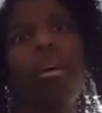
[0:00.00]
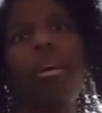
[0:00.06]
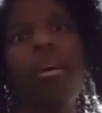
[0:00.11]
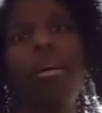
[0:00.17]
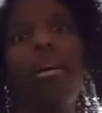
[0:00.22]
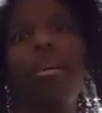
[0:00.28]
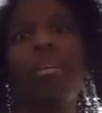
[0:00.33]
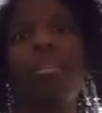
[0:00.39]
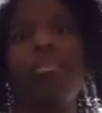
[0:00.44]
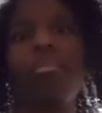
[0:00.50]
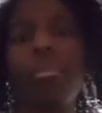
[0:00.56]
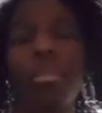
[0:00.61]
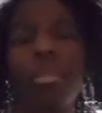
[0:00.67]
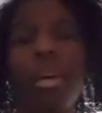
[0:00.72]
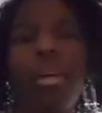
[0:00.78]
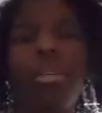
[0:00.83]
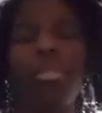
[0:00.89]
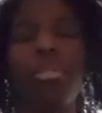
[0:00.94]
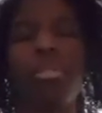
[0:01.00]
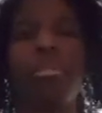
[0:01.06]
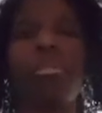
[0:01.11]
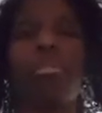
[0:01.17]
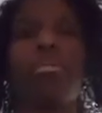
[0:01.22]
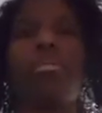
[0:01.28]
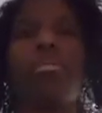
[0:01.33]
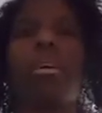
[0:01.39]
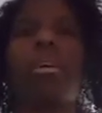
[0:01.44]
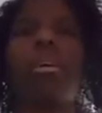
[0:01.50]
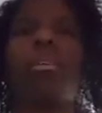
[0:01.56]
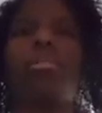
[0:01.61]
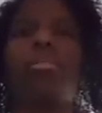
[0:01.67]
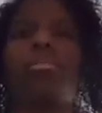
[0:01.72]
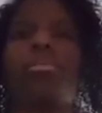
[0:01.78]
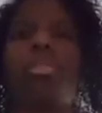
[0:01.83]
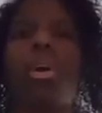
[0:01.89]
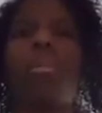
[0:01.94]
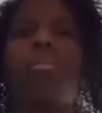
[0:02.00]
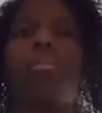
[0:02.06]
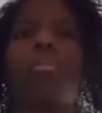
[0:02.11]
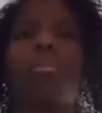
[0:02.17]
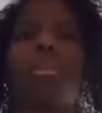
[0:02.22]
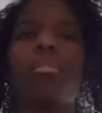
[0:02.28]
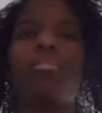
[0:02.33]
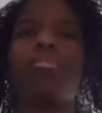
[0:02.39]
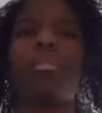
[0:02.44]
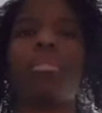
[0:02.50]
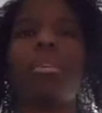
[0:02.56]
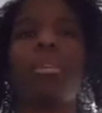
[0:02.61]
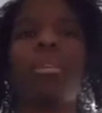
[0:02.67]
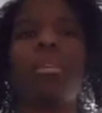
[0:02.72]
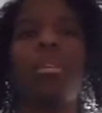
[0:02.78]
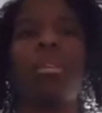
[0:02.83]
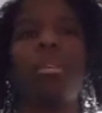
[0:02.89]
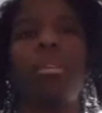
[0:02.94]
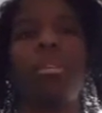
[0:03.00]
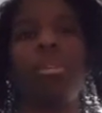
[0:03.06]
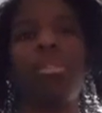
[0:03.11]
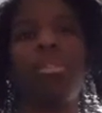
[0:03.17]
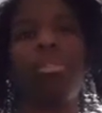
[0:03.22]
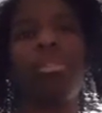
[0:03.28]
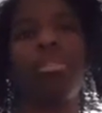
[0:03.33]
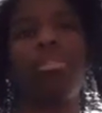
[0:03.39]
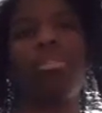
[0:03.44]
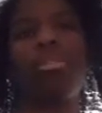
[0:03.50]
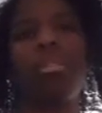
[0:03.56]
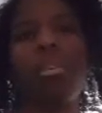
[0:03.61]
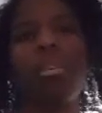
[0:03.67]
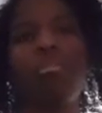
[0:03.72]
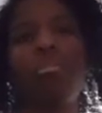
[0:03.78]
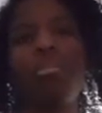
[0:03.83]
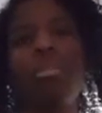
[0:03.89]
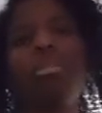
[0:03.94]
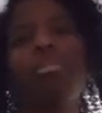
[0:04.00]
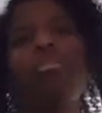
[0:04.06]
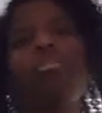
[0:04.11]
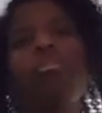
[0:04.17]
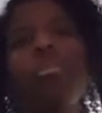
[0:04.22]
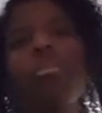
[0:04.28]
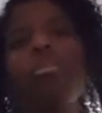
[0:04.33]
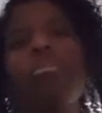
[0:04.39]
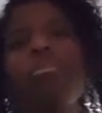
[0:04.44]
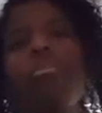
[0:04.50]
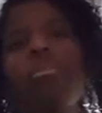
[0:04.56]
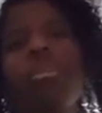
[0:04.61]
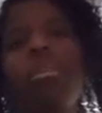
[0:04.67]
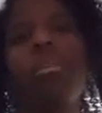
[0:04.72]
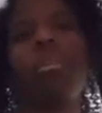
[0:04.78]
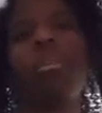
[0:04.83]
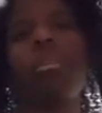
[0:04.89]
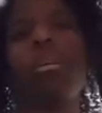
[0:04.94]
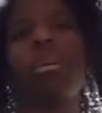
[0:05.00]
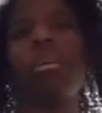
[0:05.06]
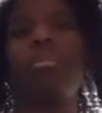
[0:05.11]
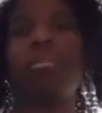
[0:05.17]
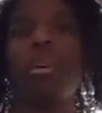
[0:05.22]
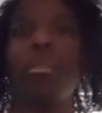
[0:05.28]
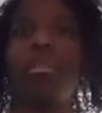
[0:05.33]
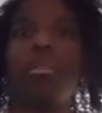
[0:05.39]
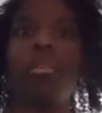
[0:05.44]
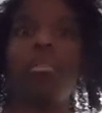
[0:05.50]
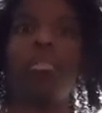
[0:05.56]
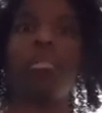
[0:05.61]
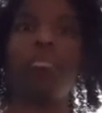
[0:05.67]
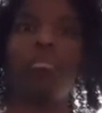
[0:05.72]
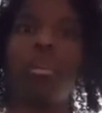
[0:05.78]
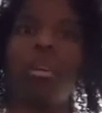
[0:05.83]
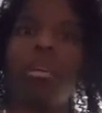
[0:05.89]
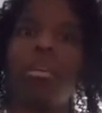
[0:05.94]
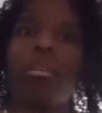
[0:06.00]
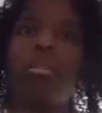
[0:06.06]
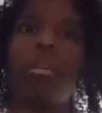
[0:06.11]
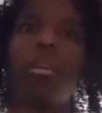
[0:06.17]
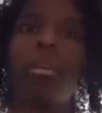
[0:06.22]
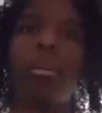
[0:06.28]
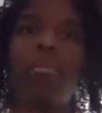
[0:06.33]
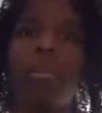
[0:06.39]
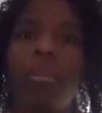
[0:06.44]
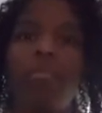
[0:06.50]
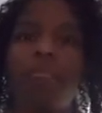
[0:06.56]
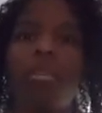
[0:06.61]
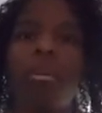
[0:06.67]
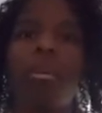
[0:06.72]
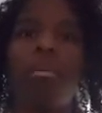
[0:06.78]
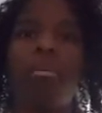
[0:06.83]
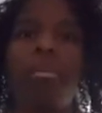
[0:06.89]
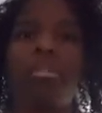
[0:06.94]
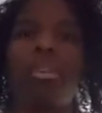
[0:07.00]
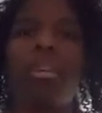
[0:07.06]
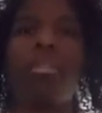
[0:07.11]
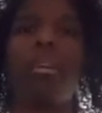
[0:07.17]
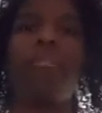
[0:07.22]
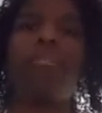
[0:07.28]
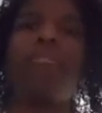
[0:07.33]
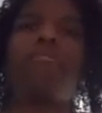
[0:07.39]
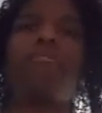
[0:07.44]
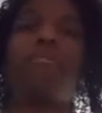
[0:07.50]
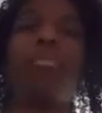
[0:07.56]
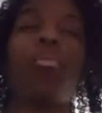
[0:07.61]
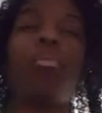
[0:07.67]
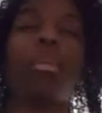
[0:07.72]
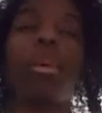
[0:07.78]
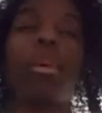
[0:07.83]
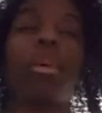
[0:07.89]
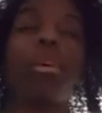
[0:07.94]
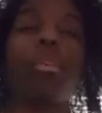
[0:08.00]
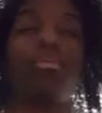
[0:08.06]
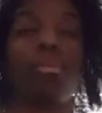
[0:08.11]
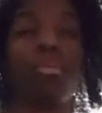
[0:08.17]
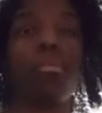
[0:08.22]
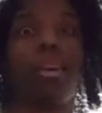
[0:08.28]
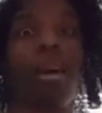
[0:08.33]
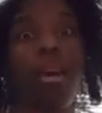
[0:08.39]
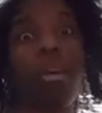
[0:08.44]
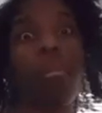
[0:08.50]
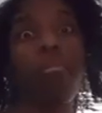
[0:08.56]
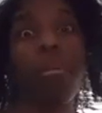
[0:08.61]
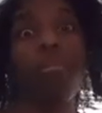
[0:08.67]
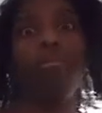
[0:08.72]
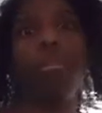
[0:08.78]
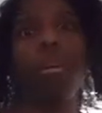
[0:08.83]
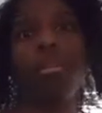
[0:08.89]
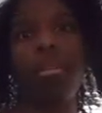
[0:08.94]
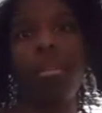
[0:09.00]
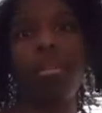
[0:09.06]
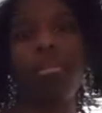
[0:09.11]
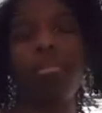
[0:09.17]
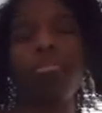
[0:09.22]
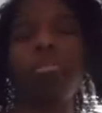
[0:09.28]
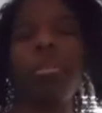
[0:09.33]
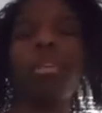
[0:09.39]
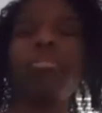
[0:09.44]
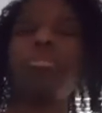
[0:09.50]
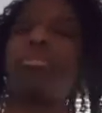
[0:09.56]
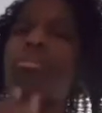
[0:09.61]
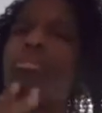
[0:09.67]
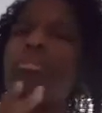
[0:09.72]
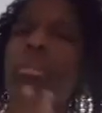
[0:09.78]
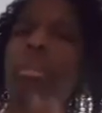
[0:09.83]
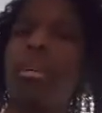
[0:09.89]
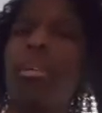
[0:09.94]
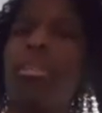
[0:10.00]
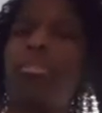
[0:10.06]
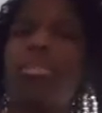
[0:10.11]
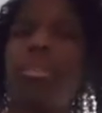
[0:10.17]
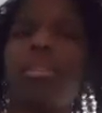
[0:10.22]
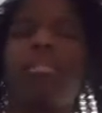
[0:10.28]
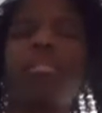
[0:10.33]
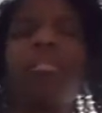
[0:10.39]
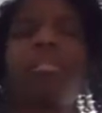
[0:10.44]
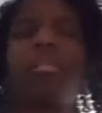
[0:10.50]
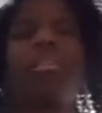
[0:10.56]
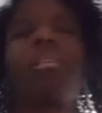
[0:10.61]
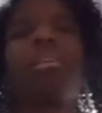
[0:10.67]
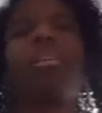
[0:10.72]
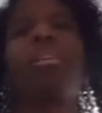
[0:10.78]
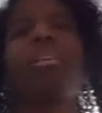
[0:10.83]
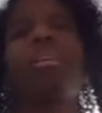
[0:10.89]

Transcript: and possessions. And so I'm literally, she's literally going to be doing a technique on me called MFR, which I never fully just had MFR done on me. So it'll be interesting.